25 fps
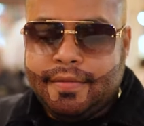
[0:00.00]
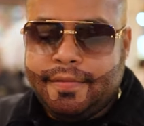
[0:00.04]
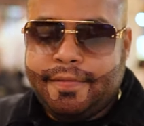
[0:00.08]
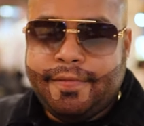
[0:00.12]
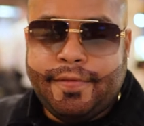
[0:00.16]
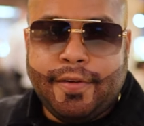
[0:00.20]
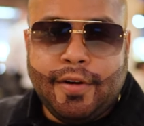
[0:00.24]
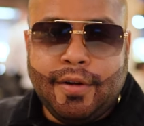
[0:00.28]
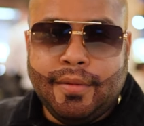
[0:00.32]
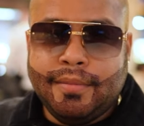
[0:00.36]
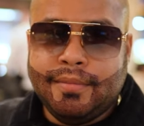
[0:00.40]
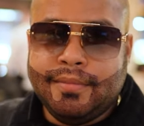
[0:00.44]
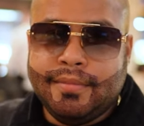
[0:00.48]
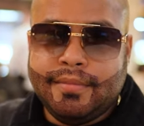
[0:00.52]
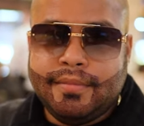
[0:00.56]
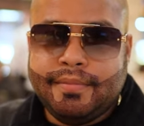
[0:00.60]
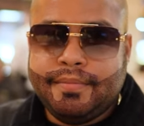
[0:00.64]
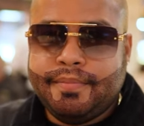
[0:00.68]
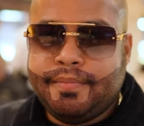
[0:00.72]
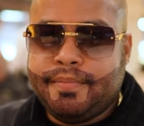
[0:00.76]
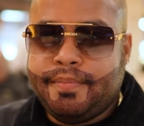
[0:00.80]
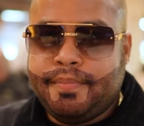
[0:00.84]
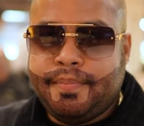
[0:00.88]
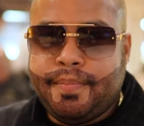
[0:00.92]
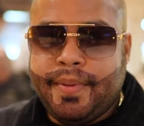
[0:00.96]
from
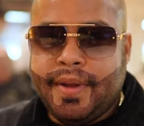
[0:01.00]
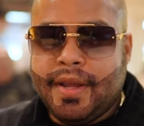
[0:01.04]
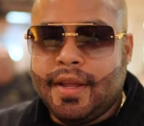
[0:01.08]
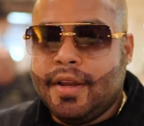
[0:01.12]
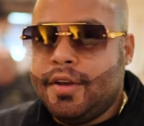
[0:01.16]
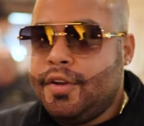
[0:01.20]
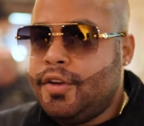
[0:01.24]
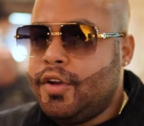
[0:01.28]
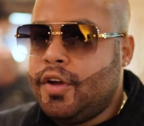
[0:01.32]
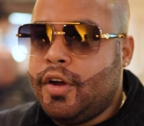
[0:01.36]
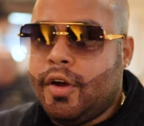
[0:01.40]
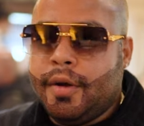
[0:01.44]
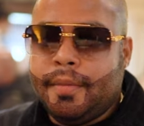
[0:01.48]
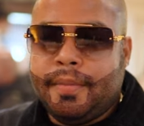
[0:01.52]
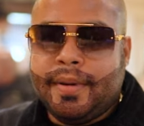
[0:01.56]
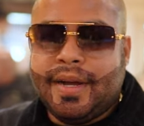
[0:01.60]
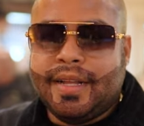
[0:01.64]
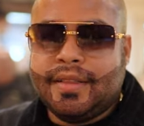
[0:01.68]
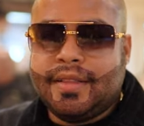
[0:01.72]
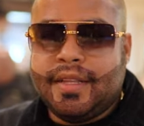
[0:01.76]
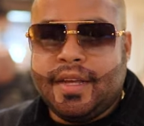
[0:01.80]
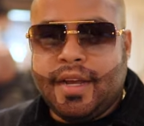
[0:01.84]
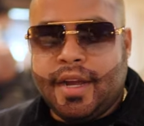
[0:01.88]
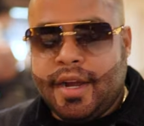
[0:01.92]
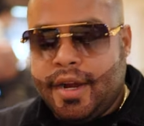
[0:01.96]
picking you up
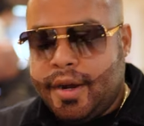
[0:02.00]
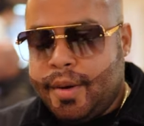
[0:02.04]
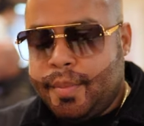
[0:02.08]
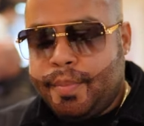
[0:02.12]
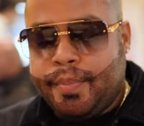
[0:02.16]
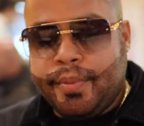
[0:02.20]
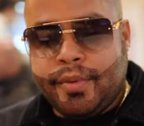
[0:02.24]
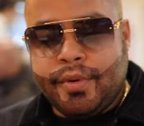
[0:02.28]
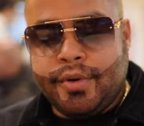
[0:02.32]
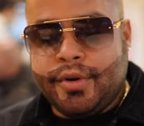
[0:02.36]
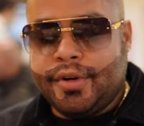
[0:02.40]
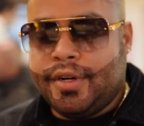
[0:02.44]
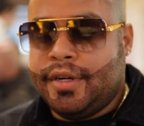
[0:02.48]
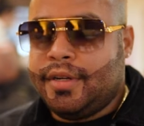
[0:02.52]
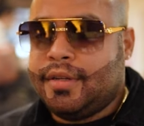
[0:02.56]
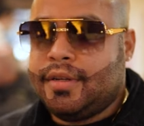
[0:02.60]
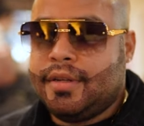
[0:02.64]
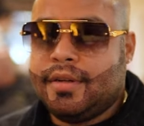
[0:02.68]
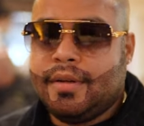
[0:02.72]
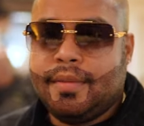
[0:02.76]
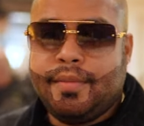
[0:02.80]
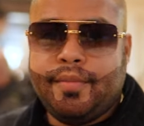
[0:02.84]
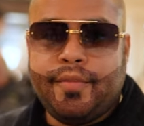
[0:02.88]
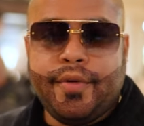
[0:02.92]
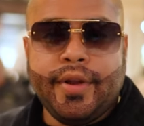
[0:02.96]
at the airport,
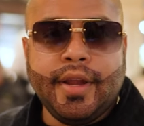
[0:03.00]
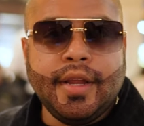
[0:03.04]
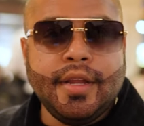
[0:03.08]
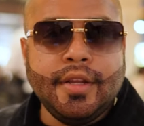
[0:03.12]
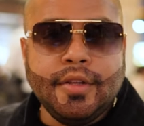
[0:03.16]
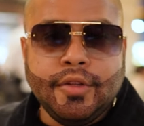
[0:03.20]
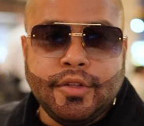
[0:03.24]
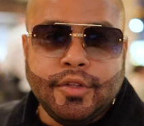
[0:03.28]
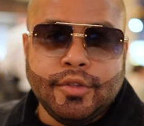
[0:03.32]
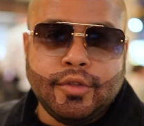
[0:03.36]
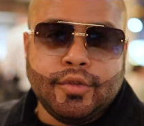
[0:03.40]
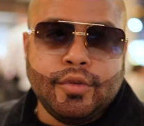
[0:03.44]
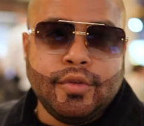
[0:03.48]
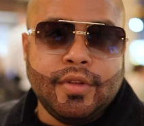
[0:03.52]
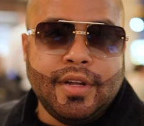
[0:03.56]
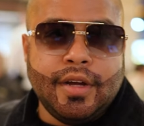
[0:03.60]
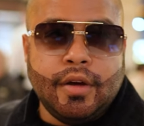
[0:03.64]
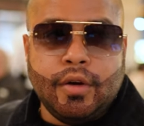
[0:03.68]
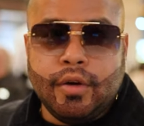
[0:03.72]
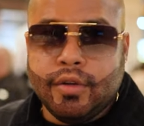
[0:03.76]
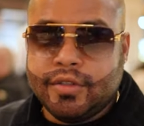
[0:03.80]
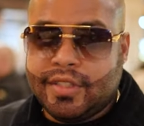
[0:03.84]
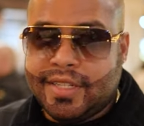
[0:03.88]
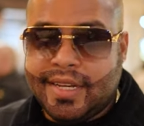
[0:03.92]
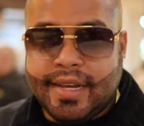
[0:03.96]
bringing you to the
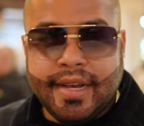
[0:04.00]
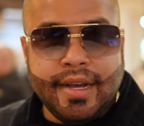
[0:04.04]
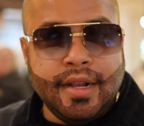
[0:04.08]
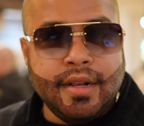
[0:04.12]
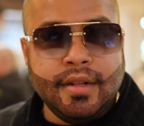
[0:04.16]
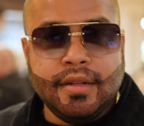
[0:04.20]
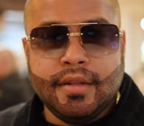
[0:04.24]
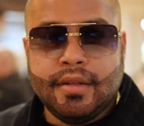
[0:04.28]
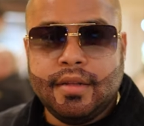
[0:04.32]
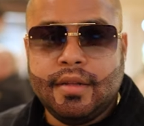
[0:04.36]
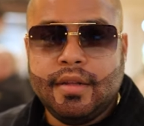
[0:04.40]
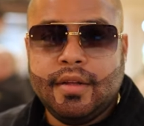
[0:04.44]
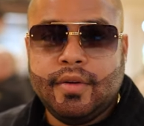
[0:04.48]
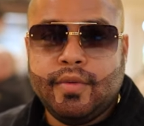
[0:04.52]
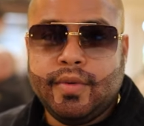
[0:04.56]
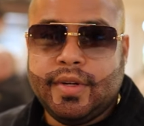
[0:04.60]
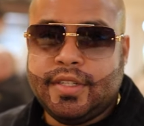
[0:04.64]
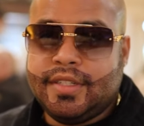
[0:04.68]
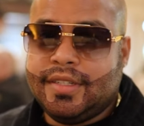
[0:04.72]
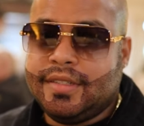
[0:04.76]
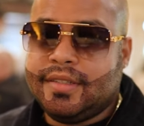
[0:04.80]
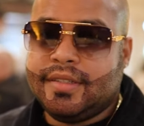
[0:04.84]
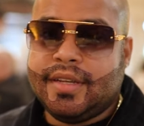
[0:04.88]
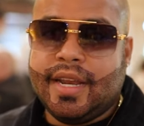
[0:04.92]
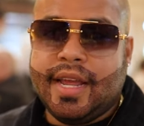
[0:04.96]
hotel,
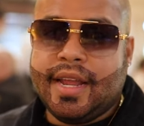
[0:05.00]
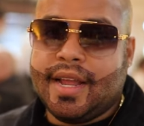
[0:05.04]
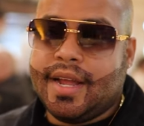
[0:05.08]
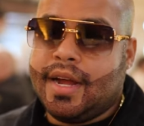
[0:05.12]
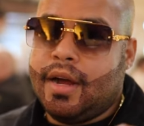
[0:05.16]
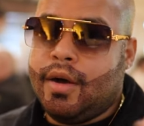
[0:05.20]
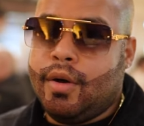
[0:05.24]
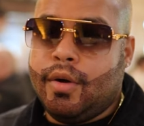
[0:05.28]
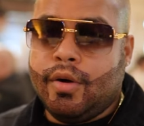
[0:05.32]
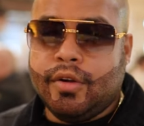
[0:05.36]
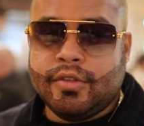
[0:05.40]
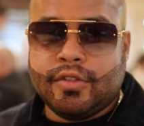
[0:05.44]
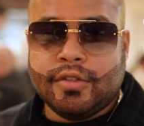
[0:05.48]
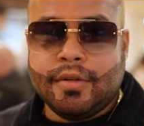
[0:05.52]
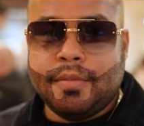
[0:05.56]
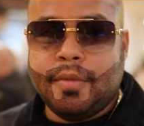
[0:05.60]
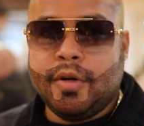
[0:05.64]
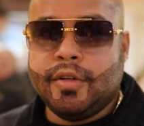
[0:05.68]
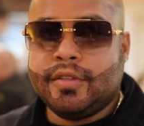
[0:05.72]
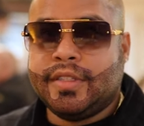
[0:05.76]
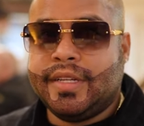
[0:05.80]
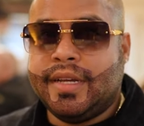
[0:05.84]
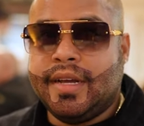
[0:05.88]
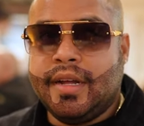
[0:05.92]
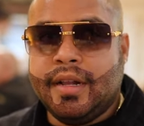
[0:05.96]
which is like an awesome
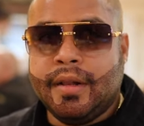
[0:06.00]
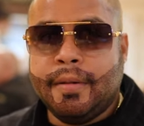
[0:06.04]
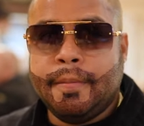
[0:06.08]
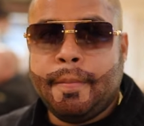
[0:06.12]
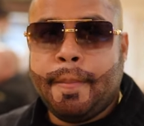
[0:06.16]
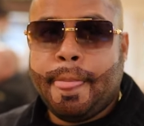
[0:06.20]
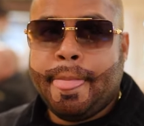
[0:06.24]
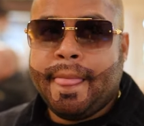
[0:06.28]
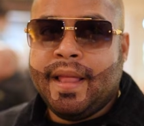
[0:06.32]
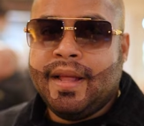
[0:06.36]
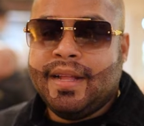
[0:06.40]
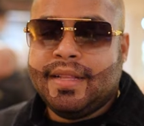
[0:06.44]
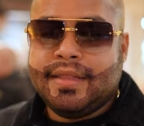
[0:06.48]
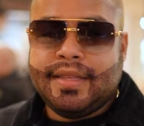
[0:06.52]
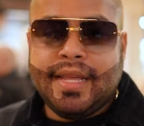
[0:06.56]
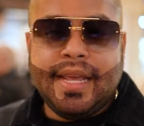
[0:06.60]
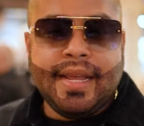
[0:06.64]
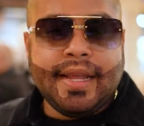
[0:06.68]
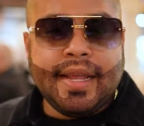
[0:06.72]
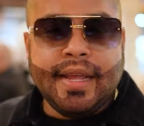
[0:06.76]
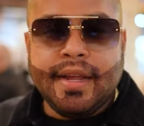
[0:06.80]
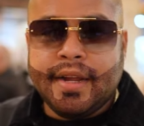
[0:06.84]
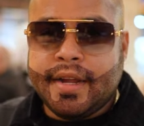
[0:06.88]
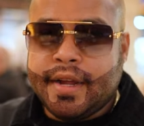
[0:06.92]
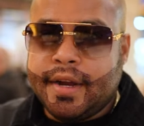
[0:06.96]
hotel,
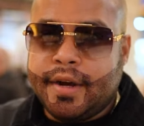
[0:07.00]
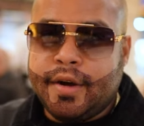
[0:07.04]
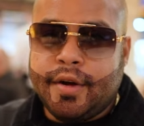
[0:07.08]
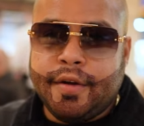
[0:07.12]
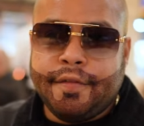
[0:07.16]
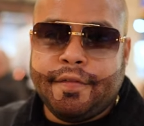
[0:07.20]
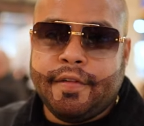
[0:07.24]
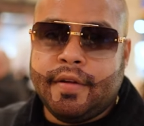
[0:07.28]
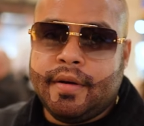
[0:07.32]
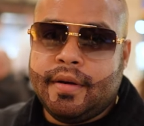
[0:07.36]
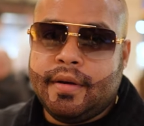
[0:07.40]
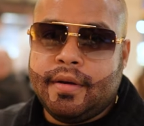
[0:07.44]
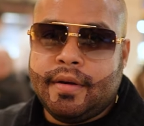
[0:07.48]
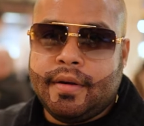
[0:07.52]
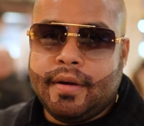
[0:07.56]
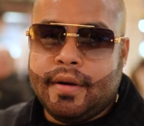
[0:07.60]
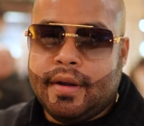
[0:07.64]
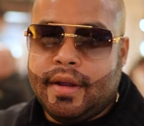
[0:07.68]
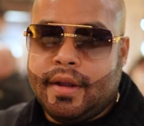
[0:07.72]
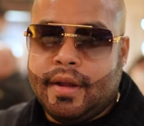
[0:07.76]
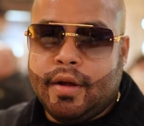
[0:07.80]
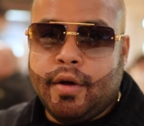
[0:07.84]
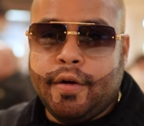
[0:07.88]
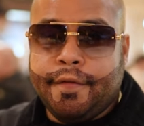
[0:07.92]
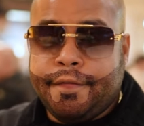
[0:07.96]
taking care of
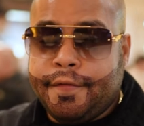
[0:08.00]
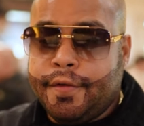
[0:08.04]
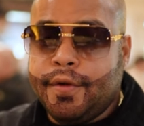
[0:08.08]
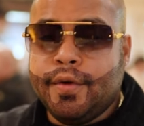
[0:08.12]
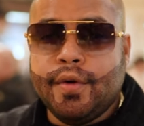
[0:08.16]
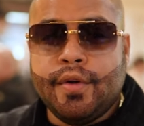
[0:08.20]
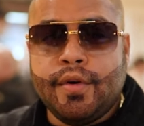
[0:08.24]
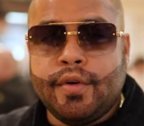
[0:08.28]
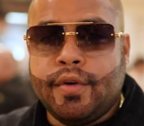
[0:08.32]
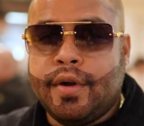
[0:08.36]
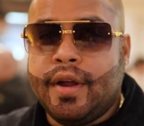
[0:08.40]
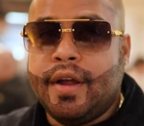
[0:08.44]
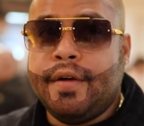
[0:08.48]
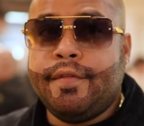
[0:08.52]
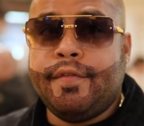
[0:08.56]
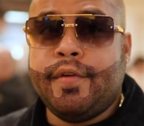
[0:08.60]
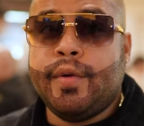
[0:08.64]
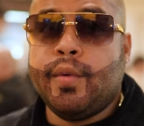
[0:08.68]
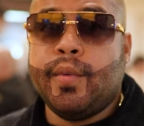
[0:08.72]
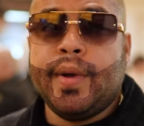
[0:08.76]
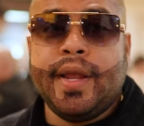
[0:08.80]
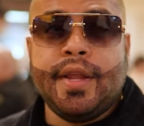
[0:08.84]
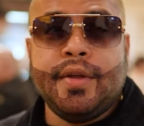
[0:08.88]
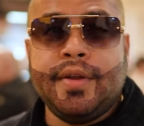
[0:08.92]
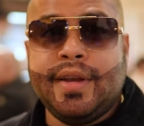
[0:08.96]
of you on every
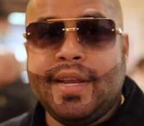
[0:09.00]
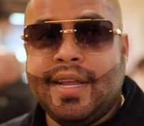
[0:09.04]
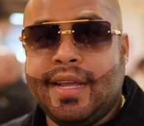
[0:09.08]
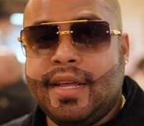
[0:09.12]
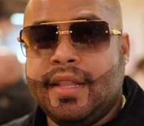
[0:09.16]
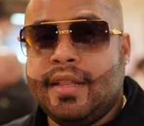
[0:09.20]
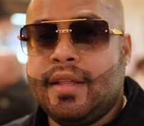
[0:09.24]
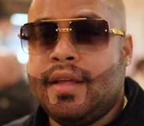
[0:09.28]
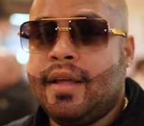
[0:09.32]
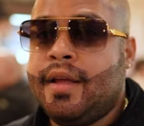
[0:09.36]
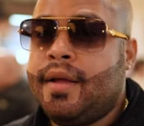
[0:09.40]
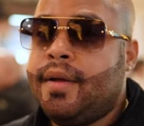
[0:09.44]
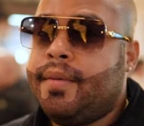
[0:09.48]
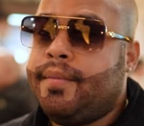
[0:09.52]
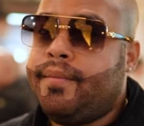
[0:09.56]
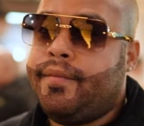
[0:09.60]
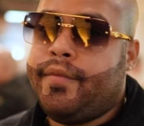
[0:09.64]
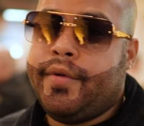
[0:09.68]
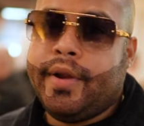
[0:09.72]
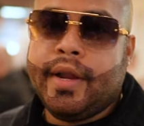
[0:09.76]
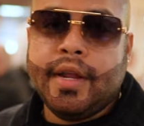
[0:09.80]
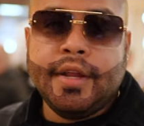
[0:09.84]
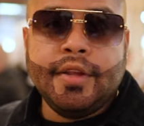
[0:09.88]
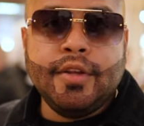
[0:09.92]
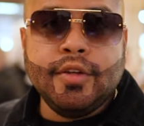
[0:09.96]
way you need,
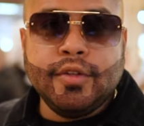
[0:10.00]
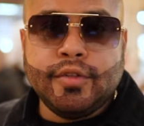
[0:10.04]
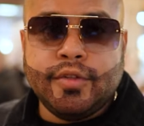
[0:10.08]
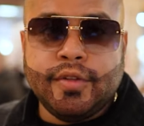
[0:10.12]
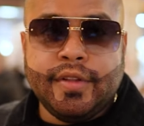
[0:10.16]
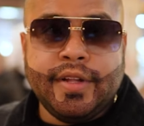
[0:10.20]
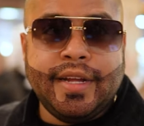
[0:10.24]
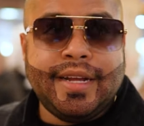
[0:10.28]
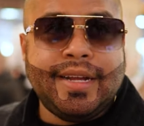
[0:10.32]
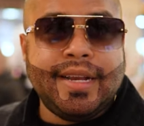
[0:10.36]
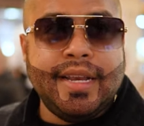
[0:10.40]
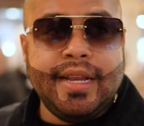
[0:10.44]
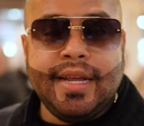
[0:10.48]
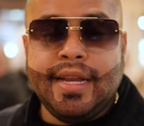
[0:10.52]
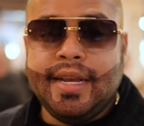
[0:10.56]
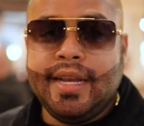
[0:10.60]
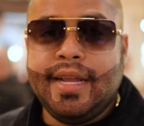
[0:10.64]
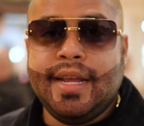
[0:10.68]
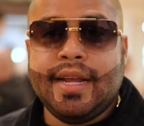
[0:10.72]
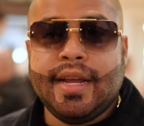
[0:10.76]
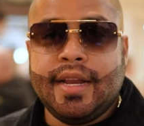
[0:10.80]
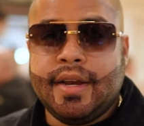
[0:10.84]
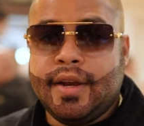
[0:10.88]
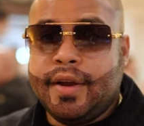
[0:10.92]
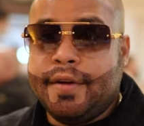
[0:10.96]
bringing you to the
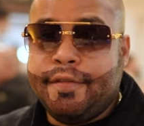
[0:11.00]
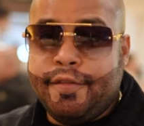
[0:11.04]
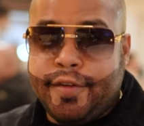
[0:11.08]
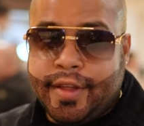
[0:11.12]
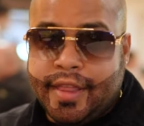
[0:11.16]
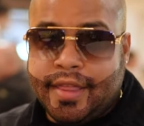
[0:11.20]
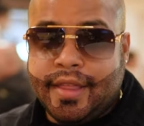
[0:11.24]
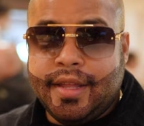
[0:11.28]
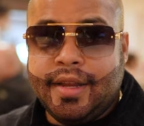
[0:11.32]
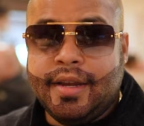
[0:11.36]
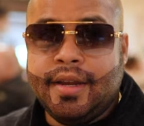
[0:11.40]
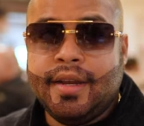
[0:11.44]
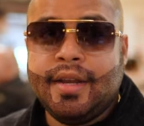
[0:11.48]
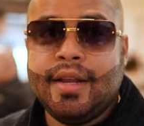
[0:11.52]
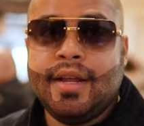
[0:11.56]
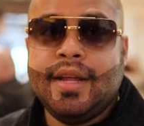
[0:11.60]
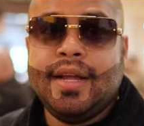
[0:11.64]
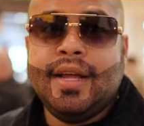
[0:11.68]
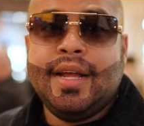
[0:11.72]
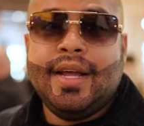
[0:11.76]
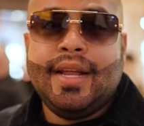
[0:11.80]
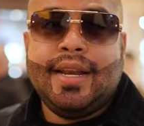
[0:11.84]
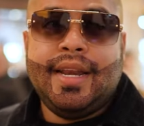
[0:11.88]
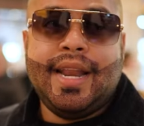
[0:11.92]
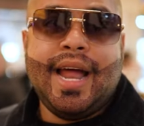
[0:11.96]
clinic and everything.
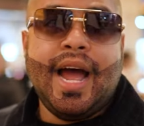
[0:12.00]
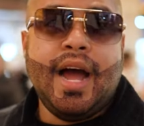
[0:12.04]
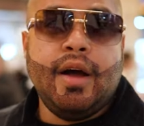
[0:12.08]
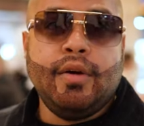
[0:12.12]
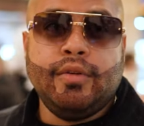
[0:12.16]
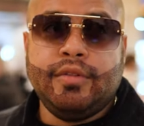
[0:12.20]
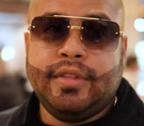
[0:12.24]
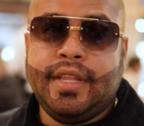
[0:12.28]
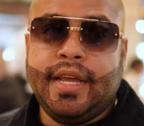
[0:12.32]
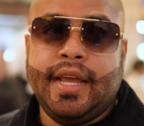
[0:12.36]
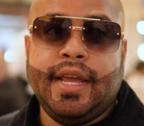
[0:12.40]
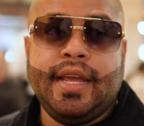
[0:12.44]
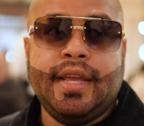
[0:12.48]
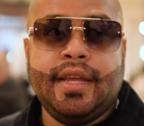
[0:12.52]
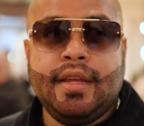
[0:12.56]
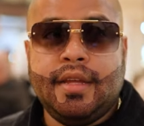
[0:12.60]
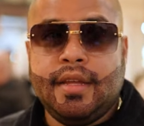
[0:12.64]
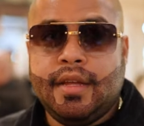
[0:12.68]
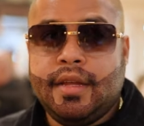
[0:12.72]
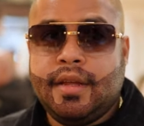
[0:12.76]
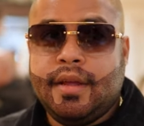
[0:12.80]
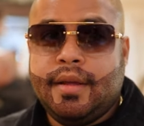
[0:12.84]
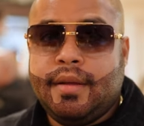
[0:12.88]
Now they